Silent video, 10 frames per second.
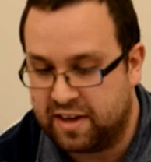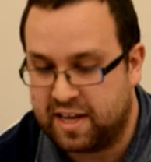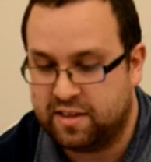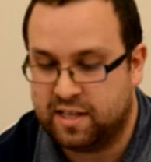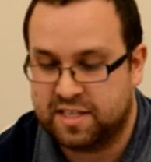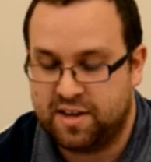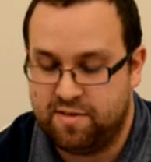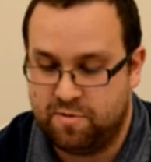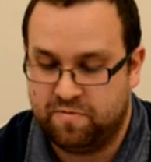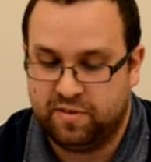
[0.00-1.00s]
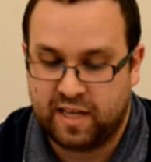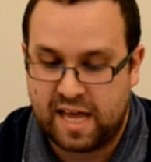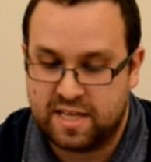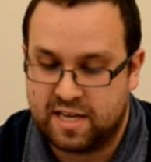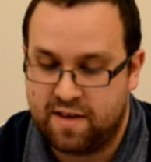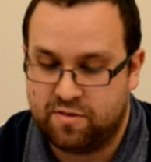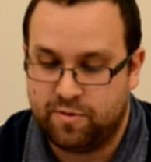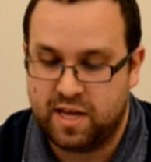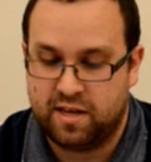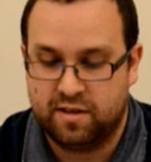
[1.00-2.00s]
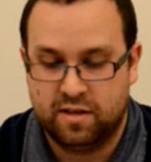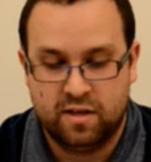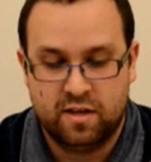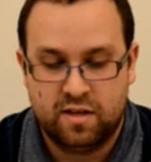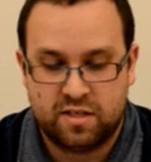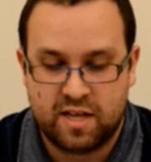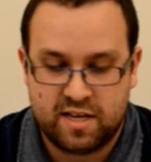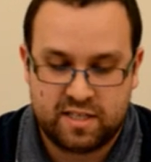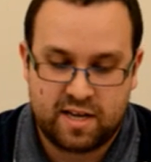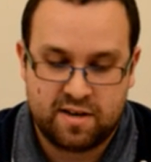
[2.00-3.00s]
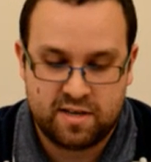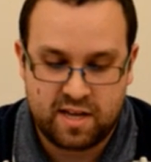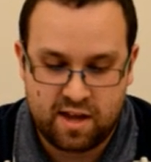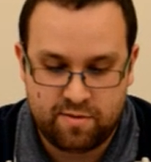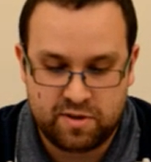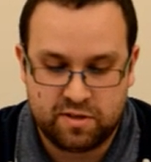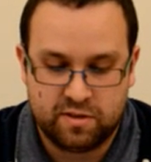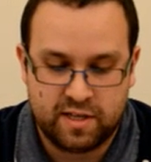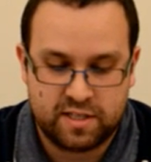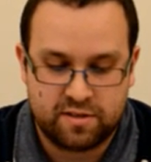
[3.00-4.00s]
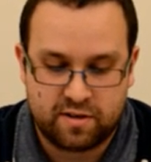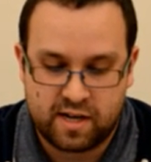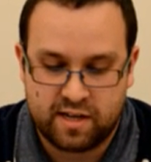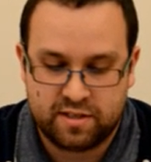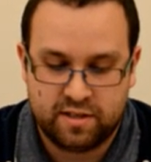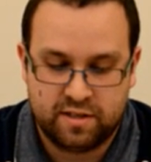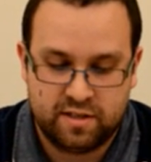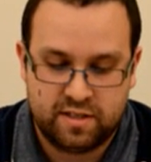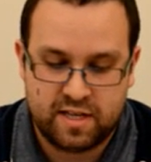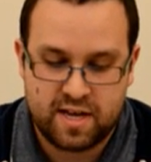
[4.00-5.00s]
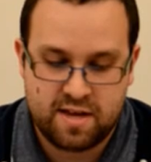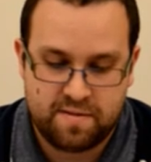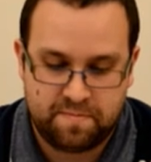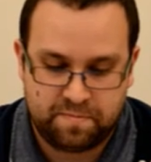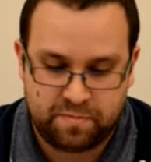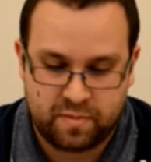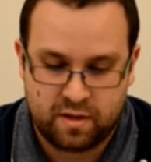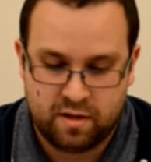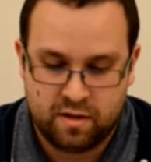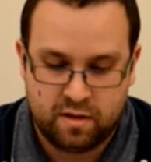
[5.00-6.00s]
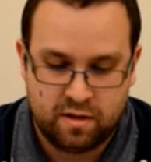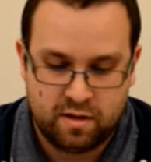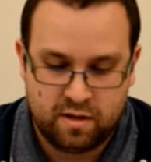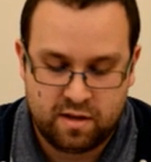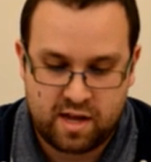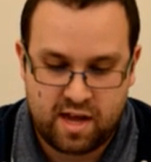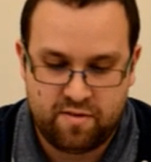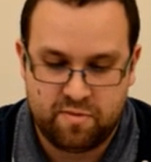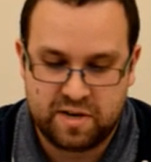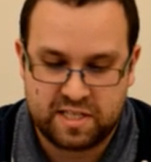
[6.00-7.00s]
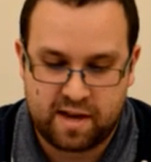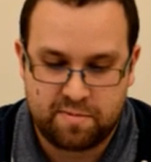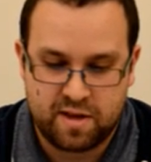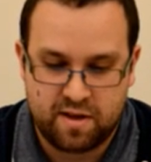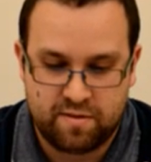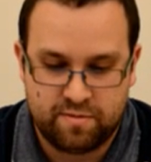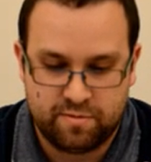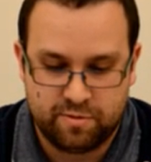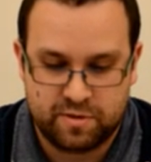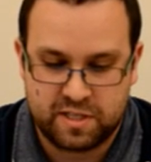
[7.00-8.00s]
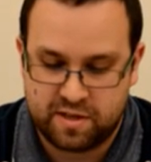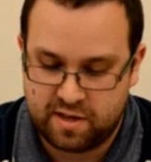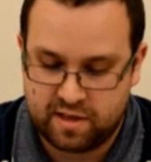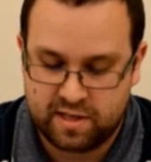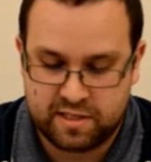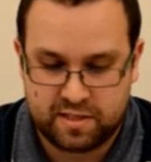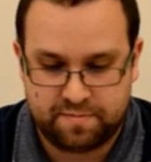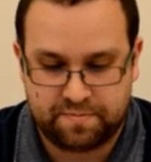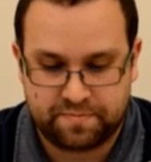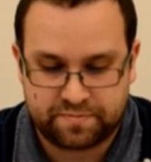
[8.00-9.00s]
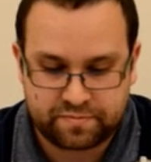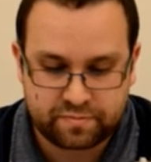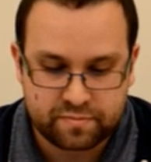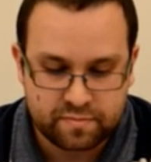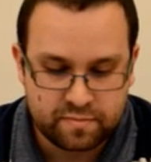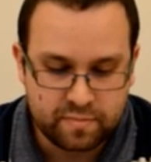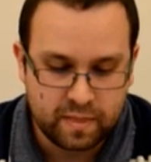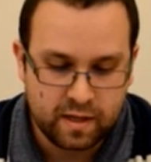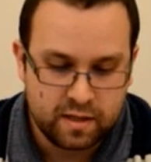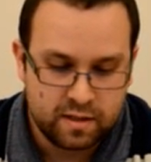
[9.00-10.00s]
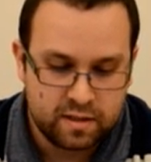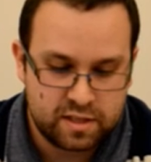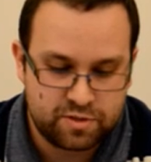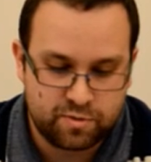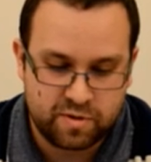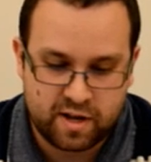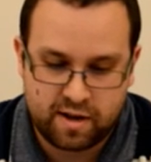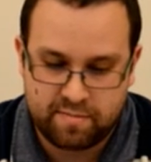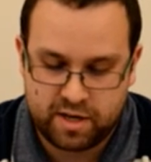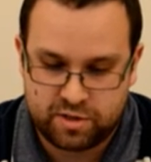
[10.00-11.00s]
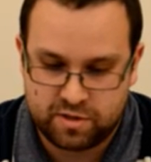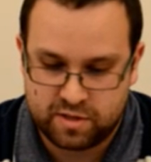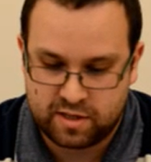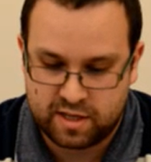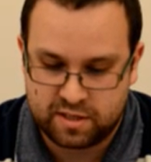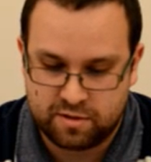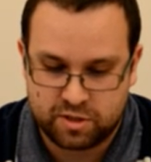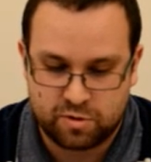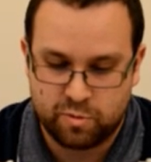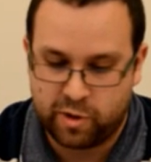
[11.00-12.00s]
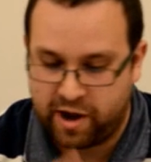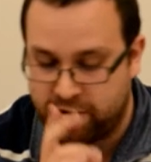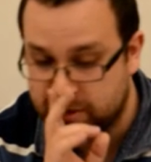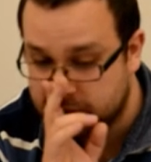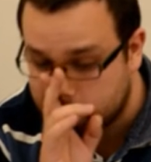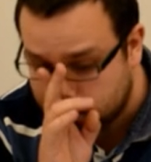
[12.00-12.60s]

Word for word: then get the last day of the month and get the day of the week. So then standard here, we do list.add day. Everybody's happy, we return that list. So let's run that and make sure that there's no schoolboy errors.